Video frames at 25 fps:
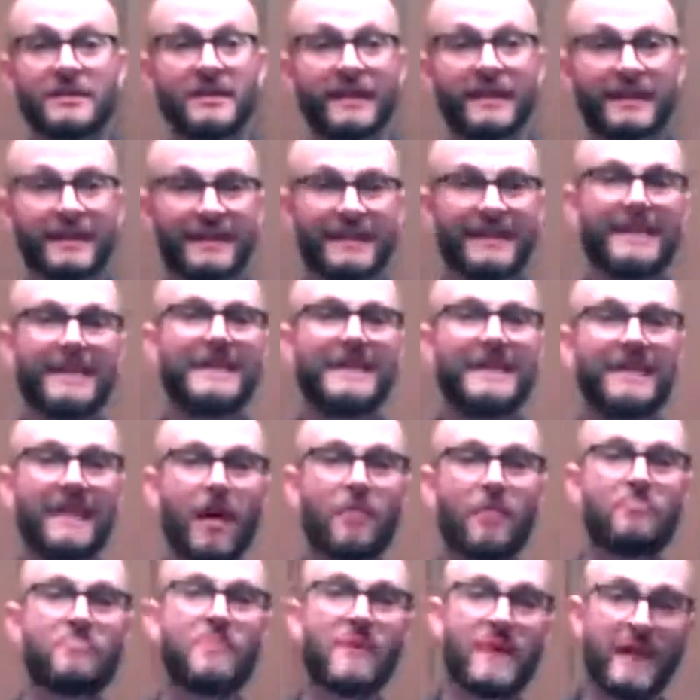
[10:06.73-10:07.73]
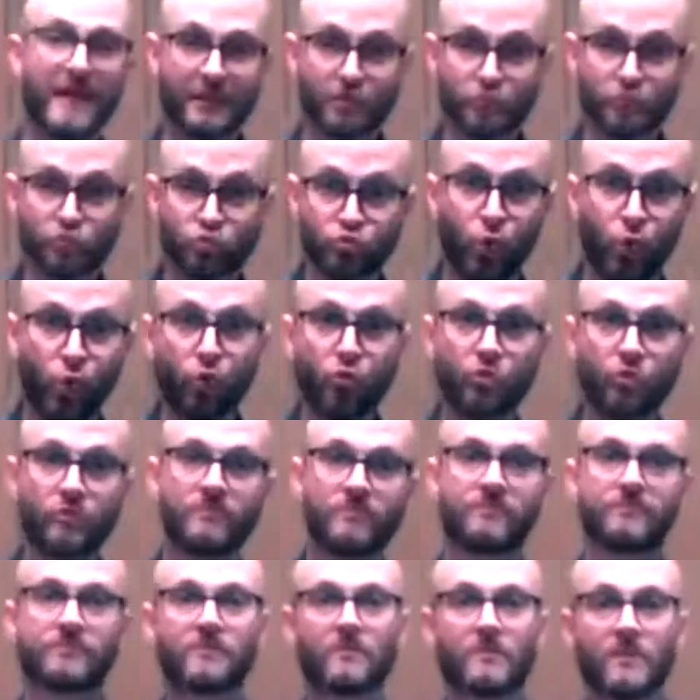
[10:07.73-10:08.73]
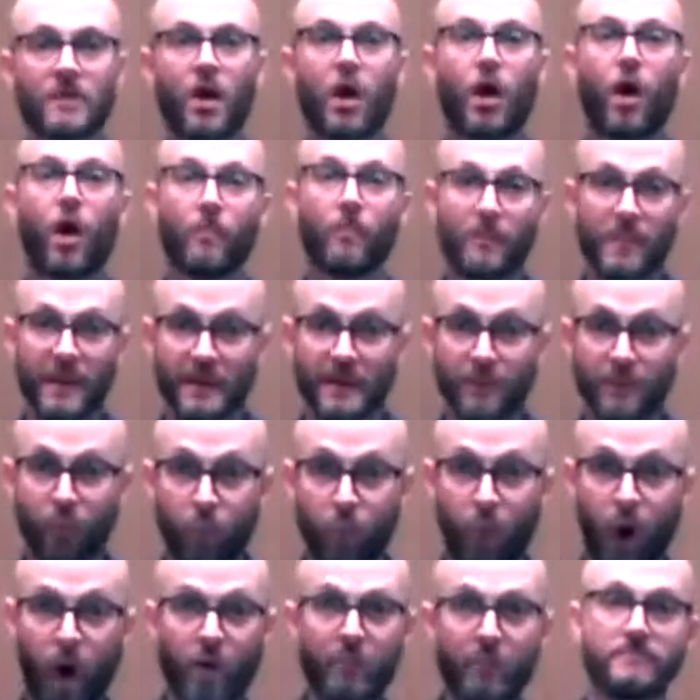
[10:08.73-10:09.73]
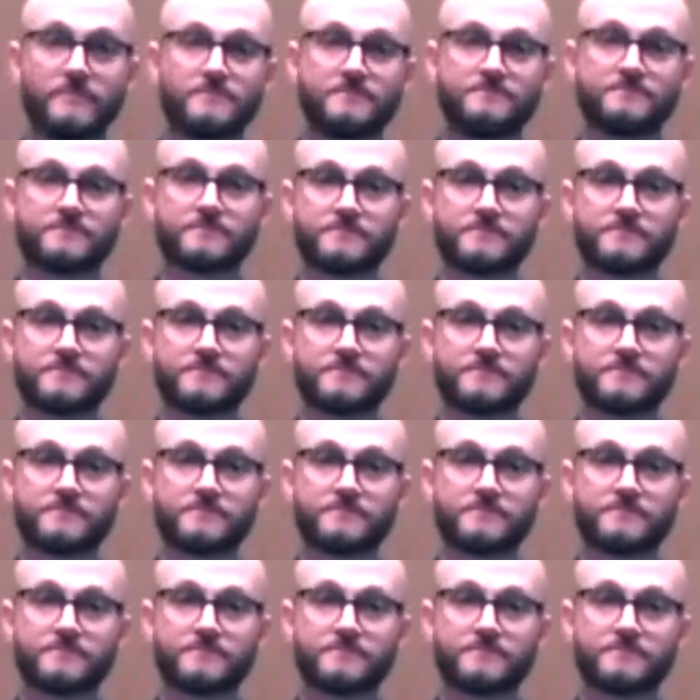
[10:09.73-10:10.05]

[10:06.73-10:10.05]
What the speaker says: You can hear that beat on beat one,